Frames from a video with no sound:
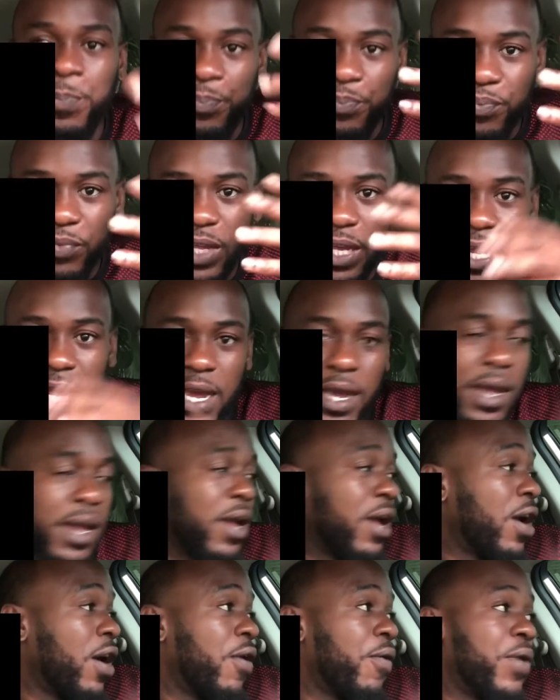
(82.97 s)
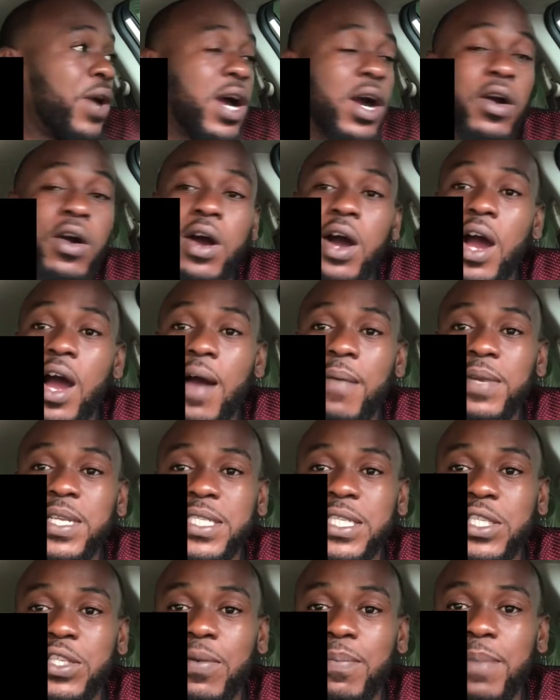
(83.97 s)
yeah, we're gonna
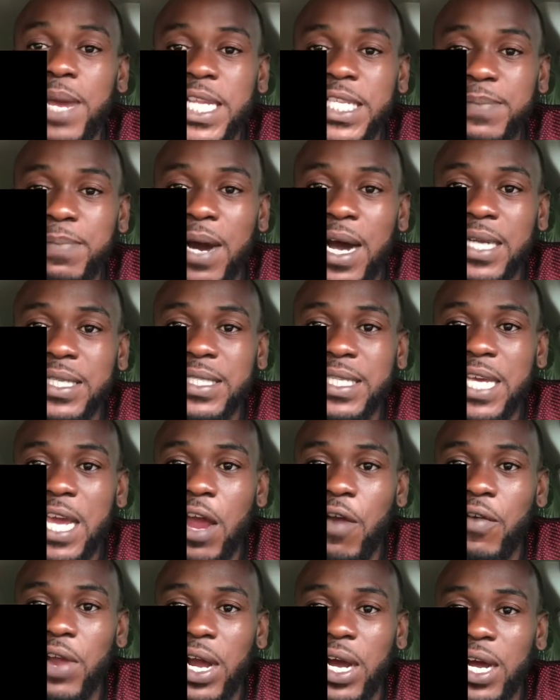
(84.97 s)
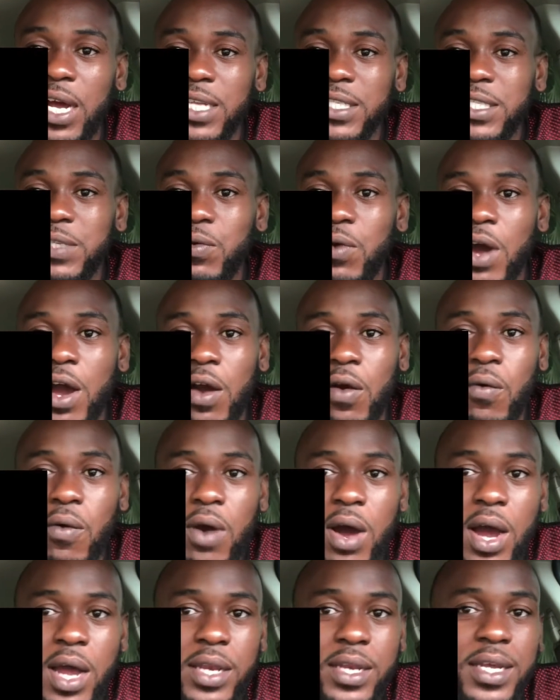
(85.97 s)
listen to Medz Bass Theory and react and see what I'm
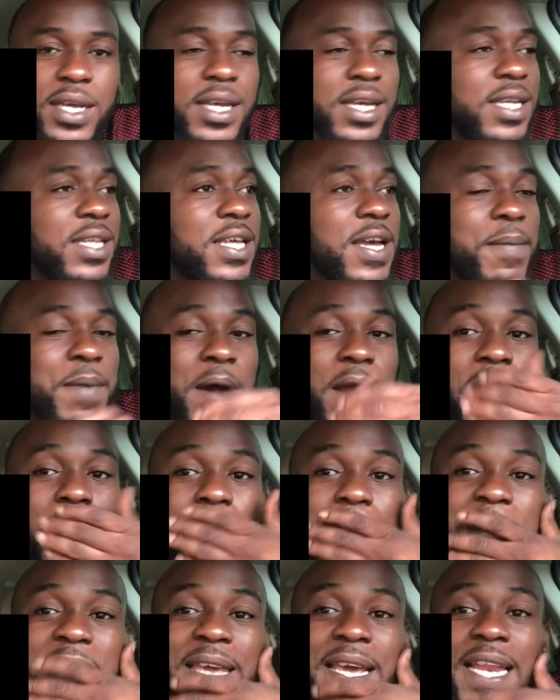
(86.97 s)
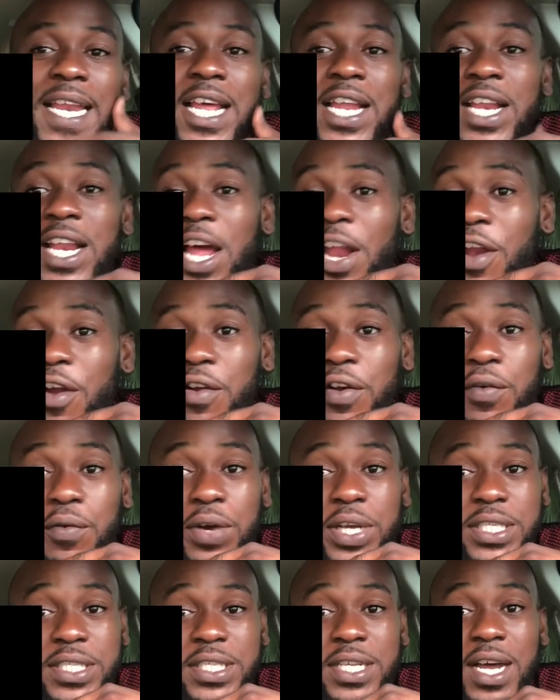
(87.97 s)
going. Yeah, man, I've been getting a lot of
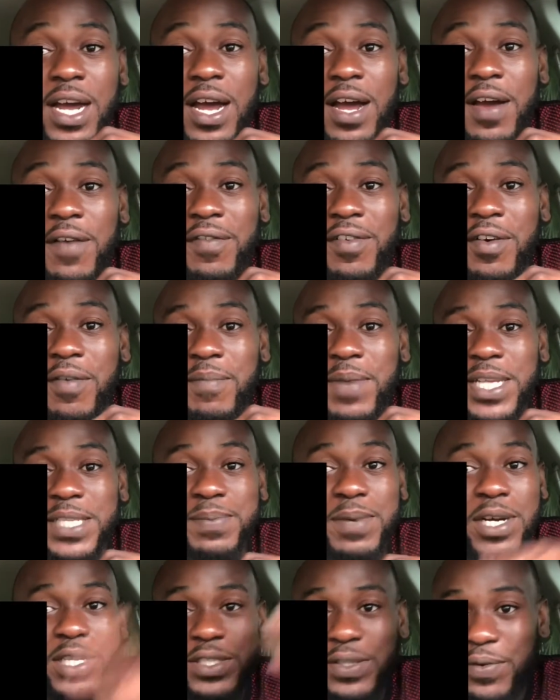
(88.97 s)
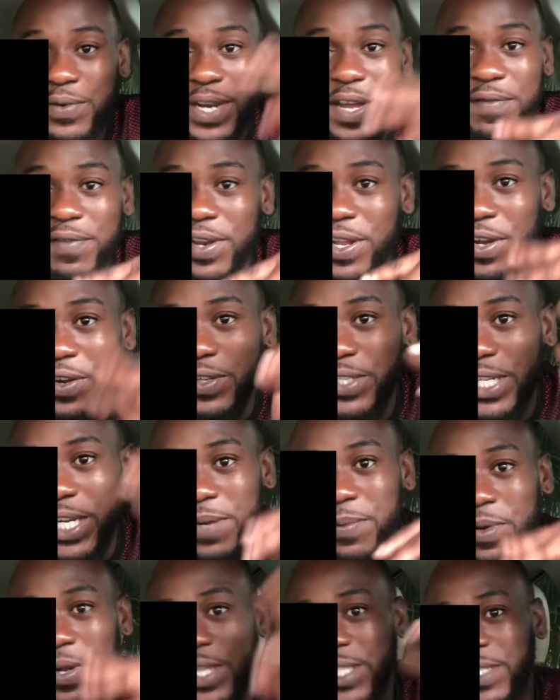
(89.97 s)
requests from Medz Bass, so we're definitely gonna check him
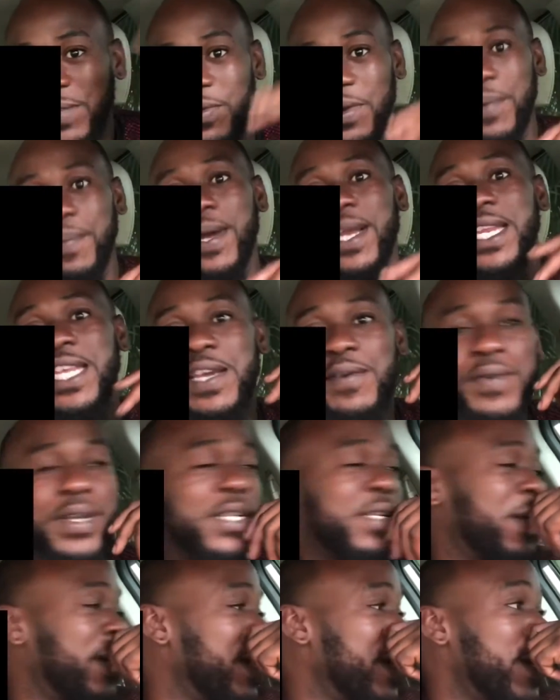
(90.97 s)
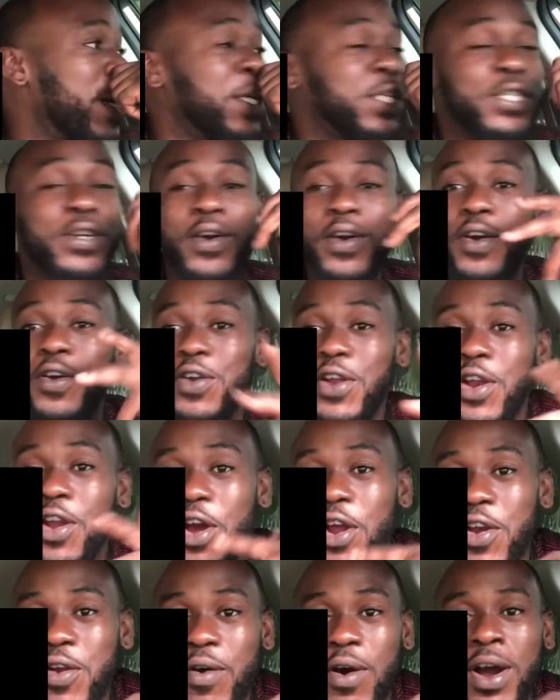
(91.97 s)
out and see what I'm doing. So, if you
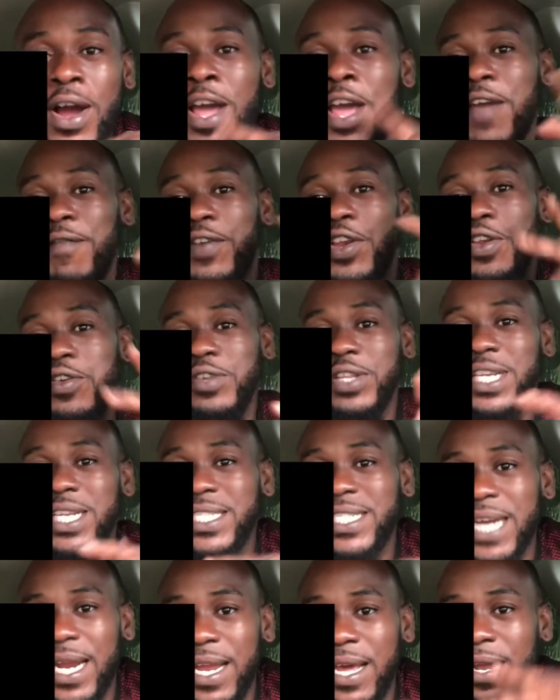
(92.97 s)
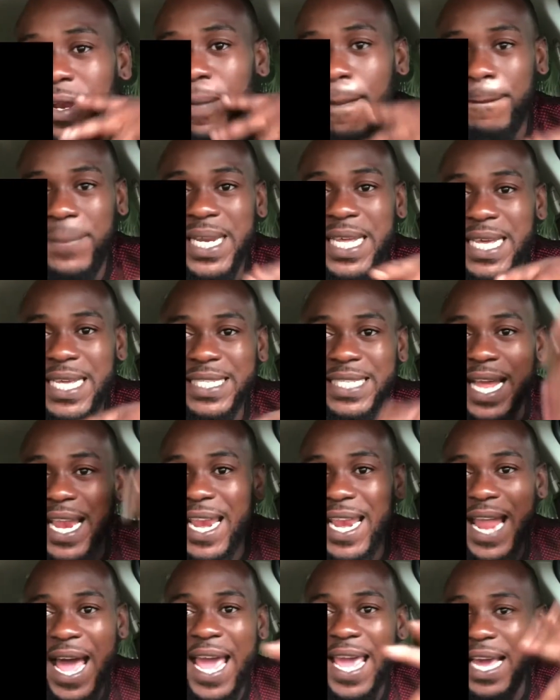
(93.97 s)
don't know, if you're new to the channel, please
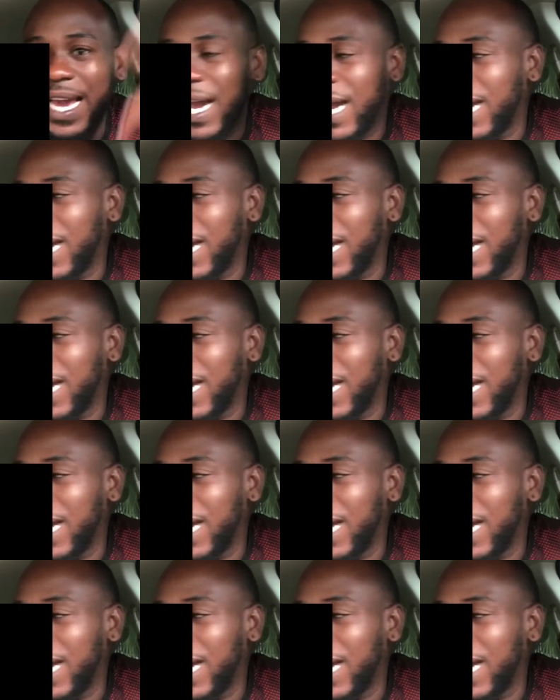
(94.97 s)
like,